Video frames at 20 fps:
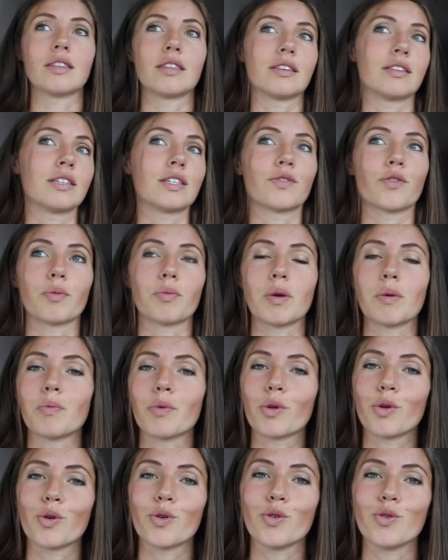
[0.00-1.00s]
This is for
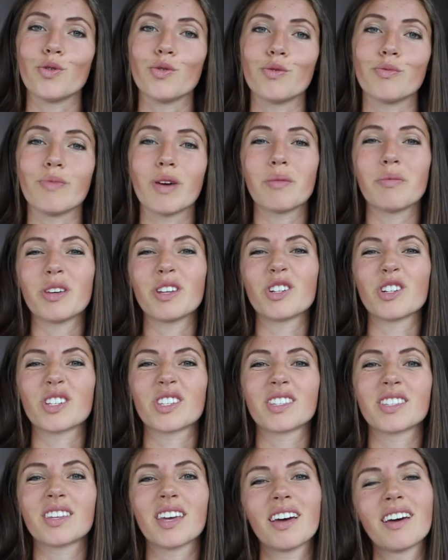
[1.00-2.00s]
people who maybe
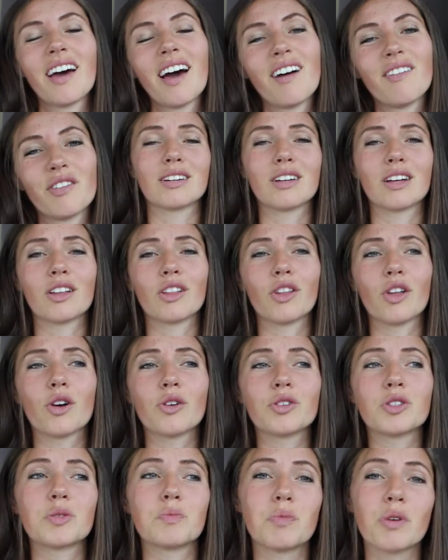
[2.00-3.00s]
just have a
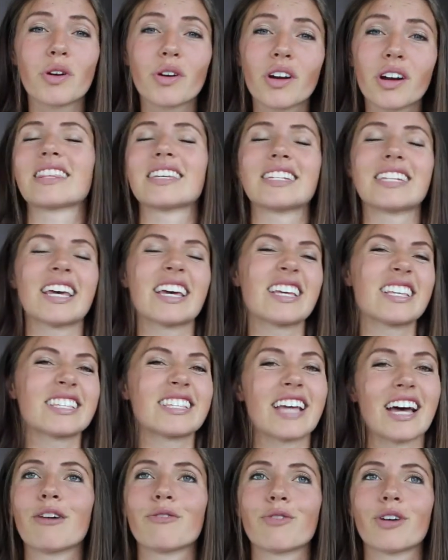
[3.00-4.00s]
low spirit, the day's
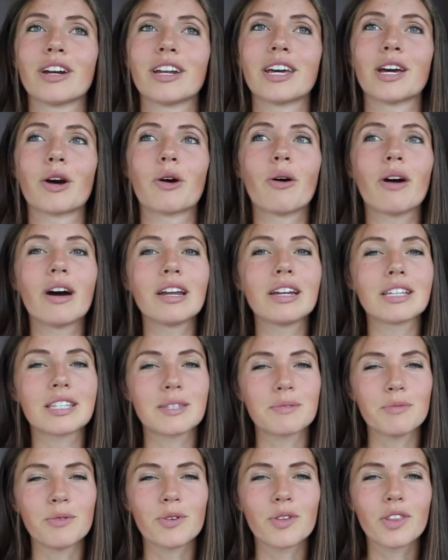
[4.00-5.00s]
not running quite
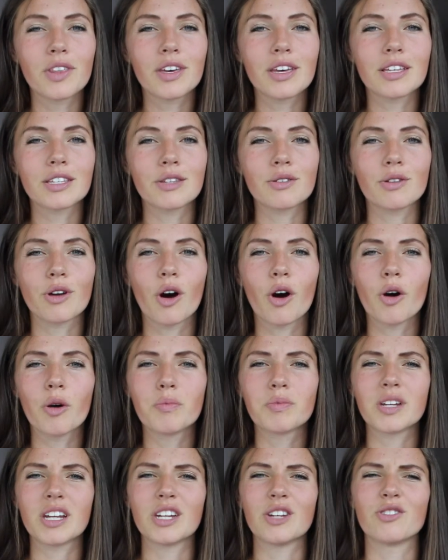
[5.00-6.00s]
as smoothly as you'd
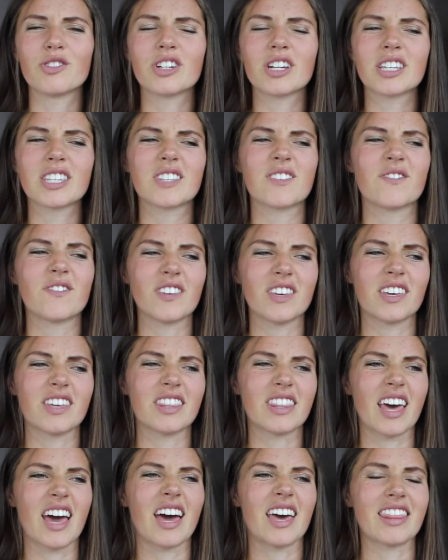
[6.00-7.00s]
hoped, and you just
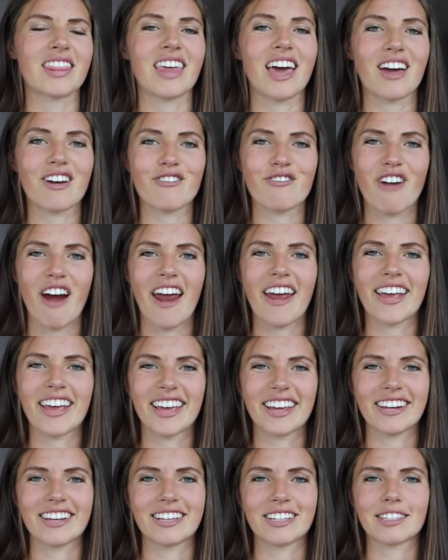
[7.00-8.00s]
feel that
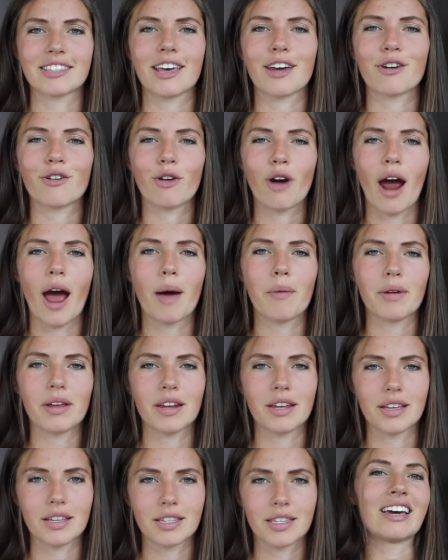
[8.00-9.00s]
crankiness, that
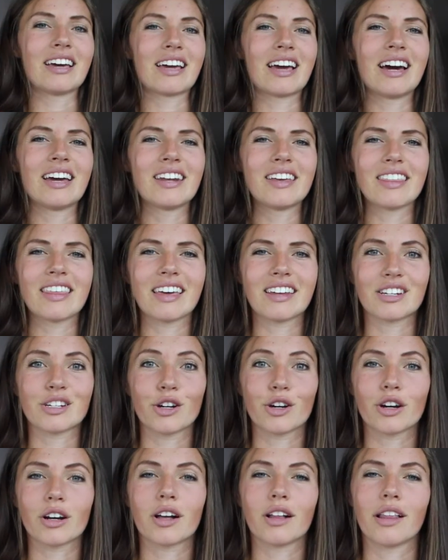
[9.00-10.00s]
crabbiness, that kind of that
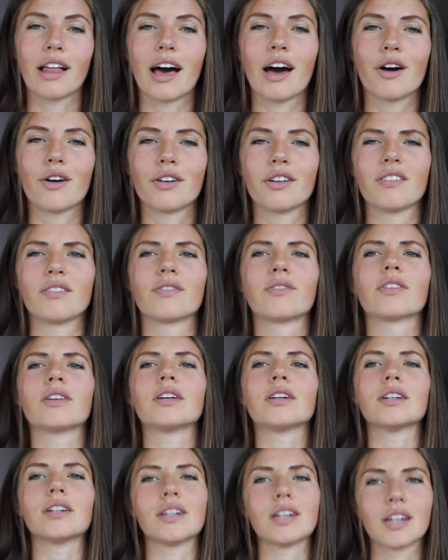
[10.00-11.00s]
dark cloud of
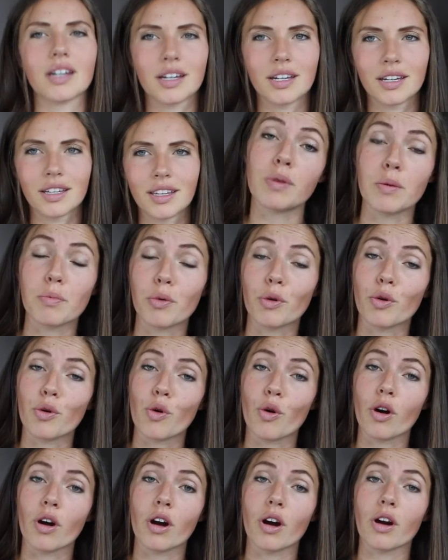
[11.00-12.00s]
people
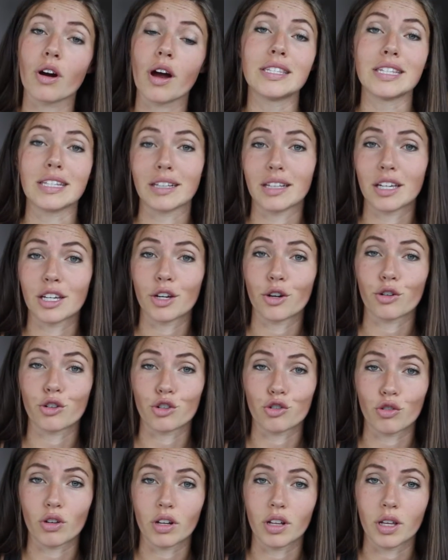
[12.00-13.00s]
who are dealing or
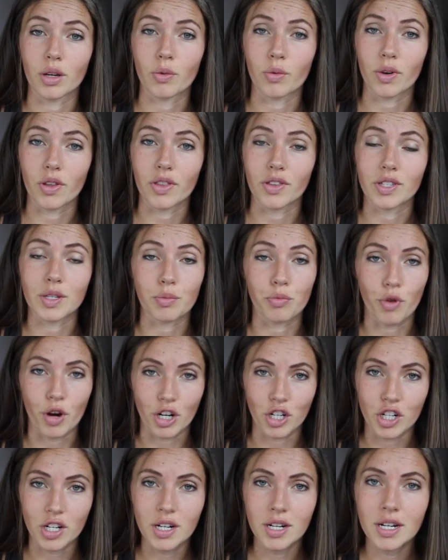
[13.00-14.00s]
struggling with
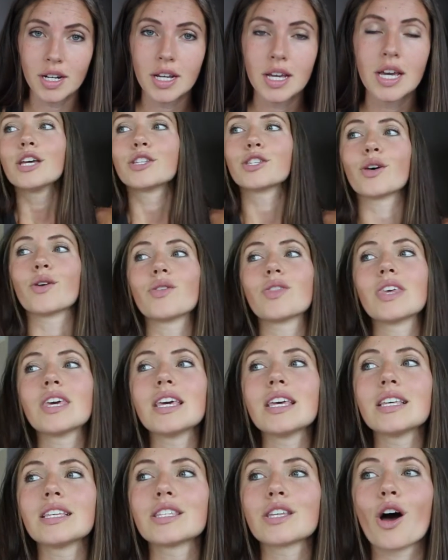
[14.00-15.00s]
depression. So
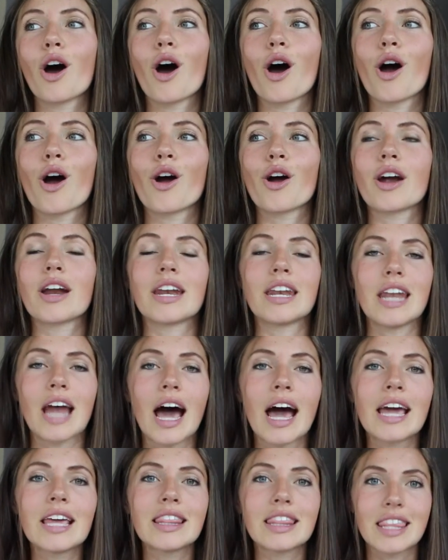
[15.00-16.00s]
these are
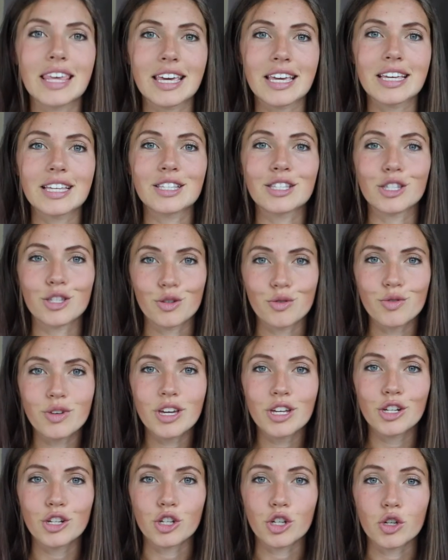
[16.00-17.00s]
9 things you
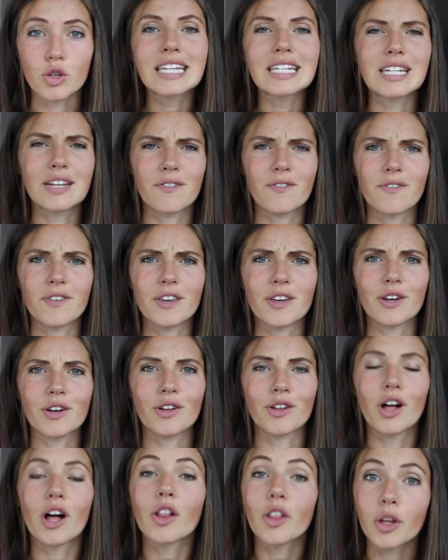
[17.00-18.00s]
can do to
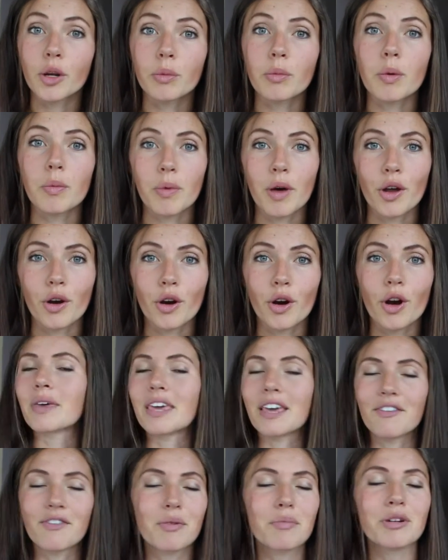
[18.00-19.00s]
feel a little bit better.
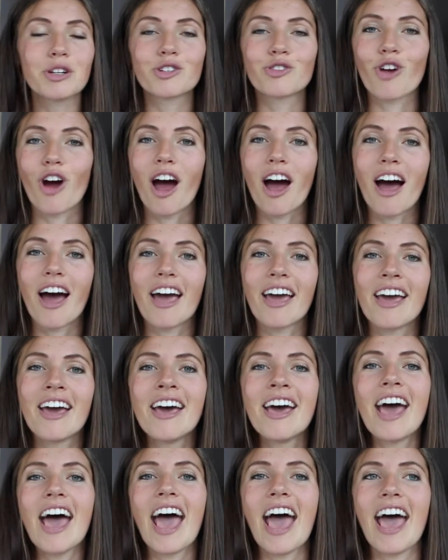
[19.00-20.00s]
Give them a try,
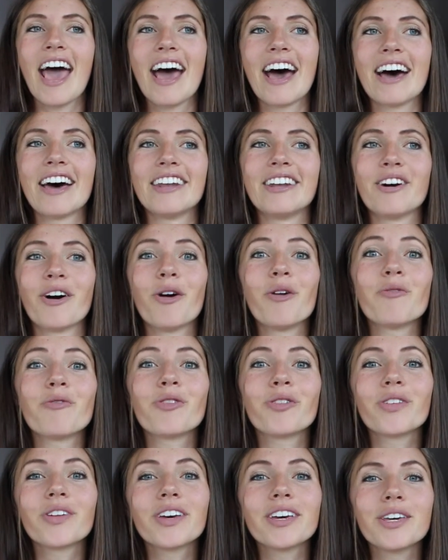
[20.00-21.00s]
and
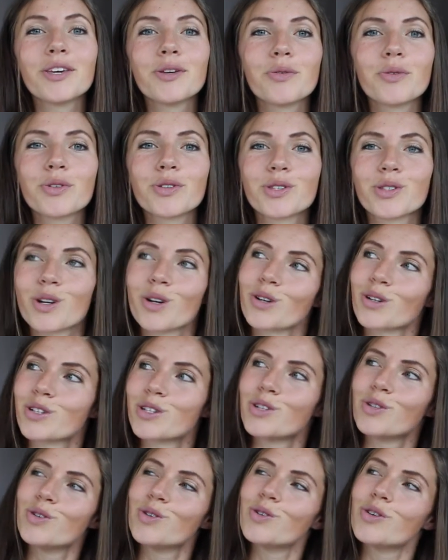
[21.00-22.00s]
hopefully you will start
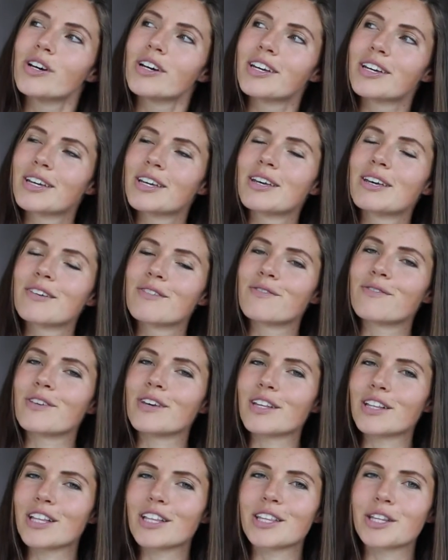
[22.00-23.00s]
to
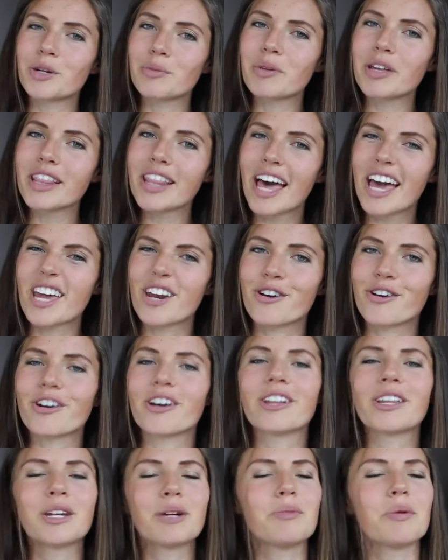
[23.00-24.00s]
feel a little bit lighter,
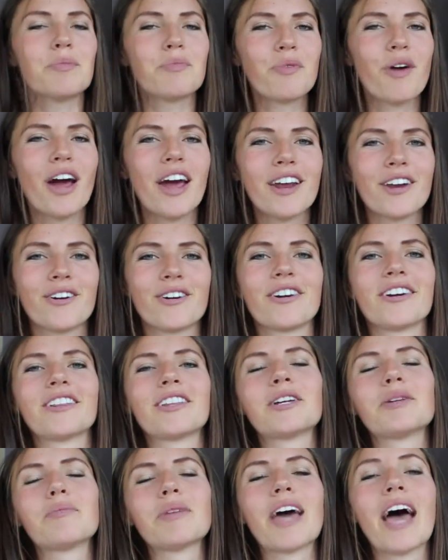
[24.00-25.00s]
a little bit brighter, a
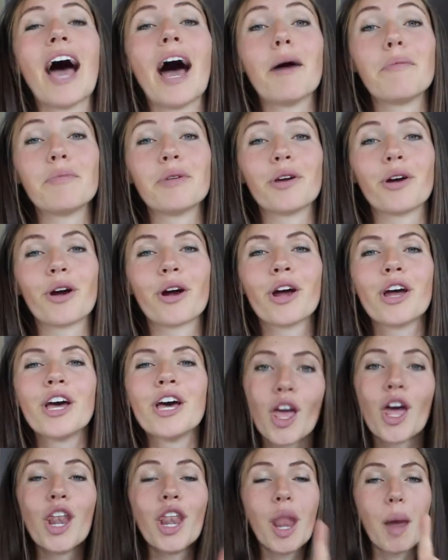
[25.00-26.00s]
little bit happier.
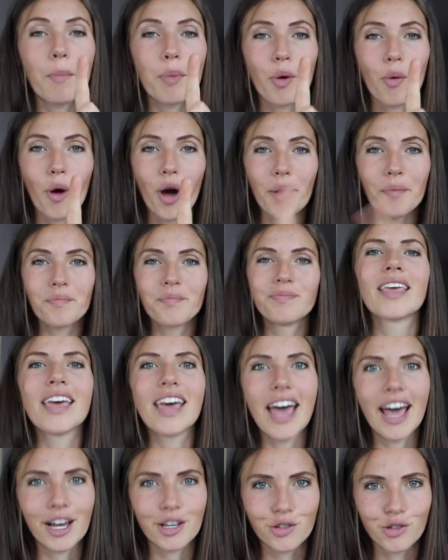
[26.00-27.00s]
Number 1,
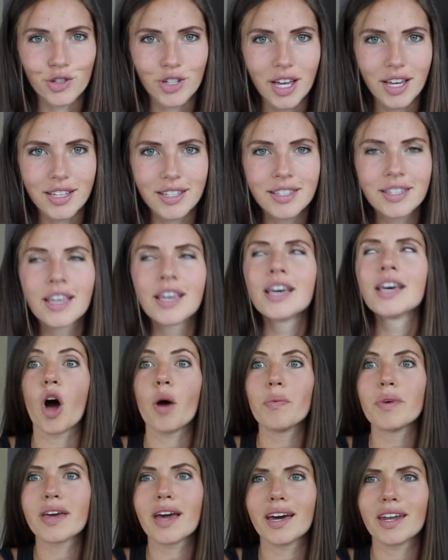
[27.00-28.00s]
exercise.
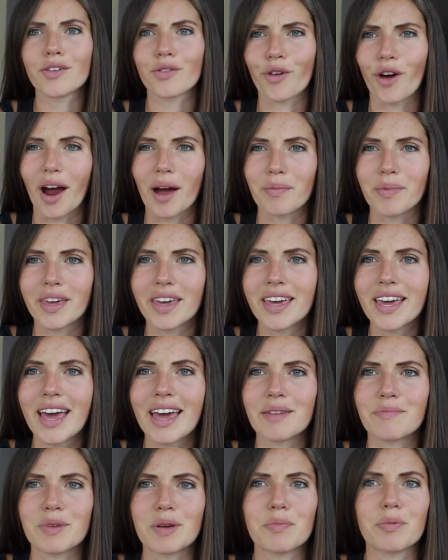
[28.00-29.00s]
I'll be kind of crabby
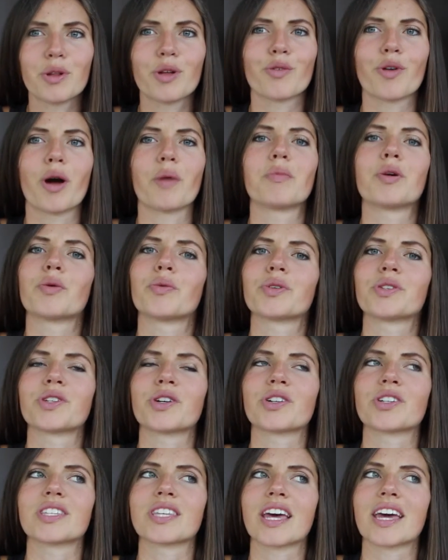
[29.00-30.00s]
and people around me will
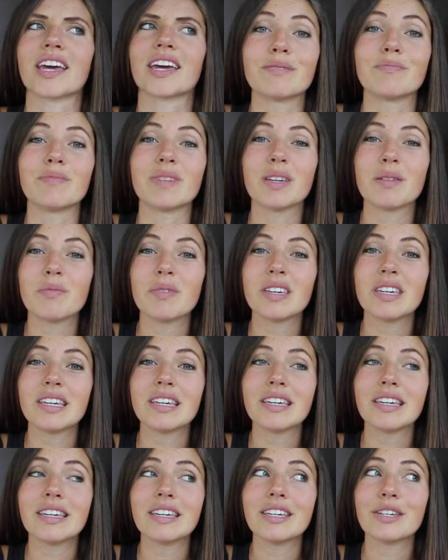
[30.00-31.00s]
start saying, maybe
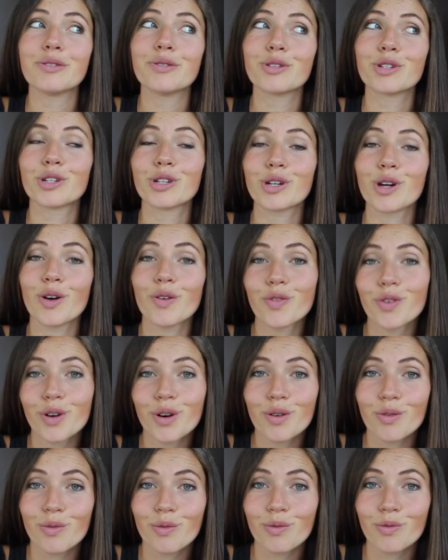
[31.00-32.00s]
you should go for
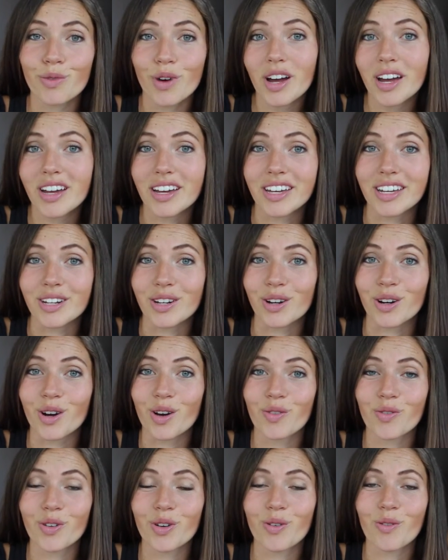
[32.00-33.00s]
a run or
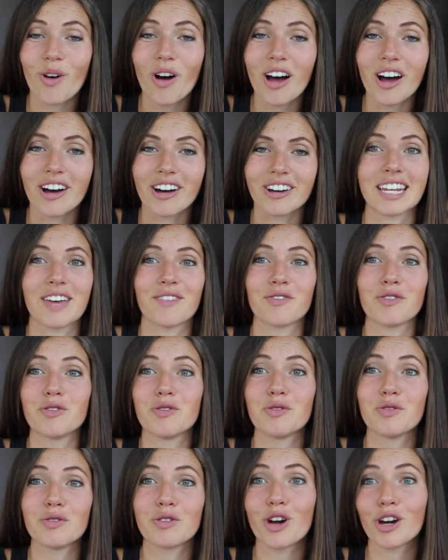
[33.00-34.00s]
go for a walk. Have
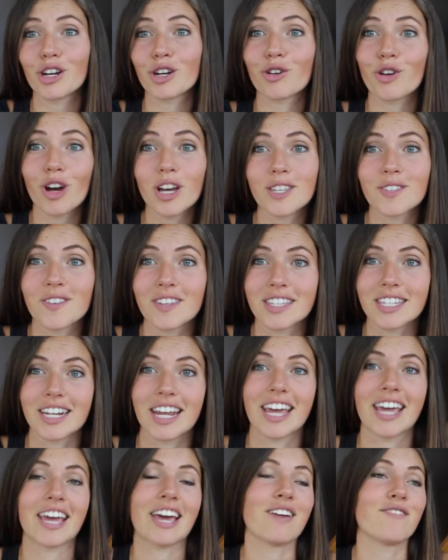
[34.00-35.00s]
you gone to CrossFit
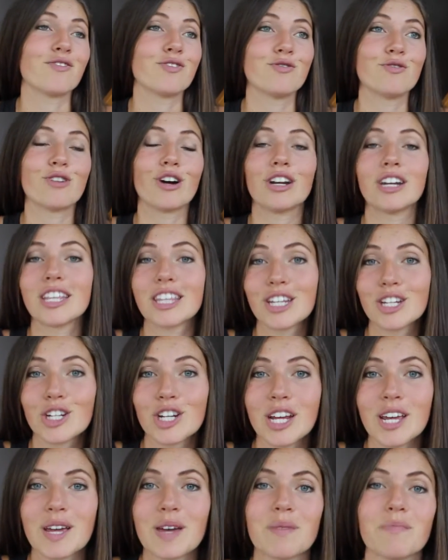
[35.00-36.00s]
today? Have you gone to the
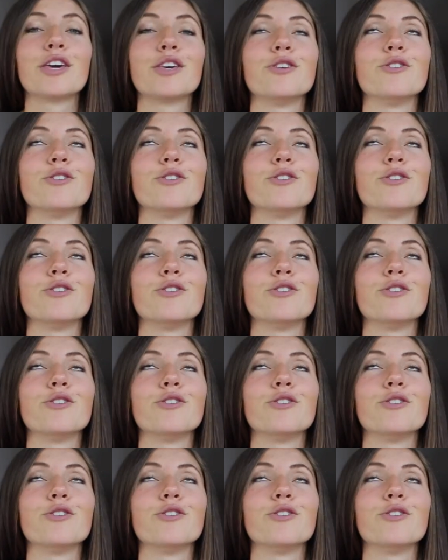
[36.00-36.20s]
gym?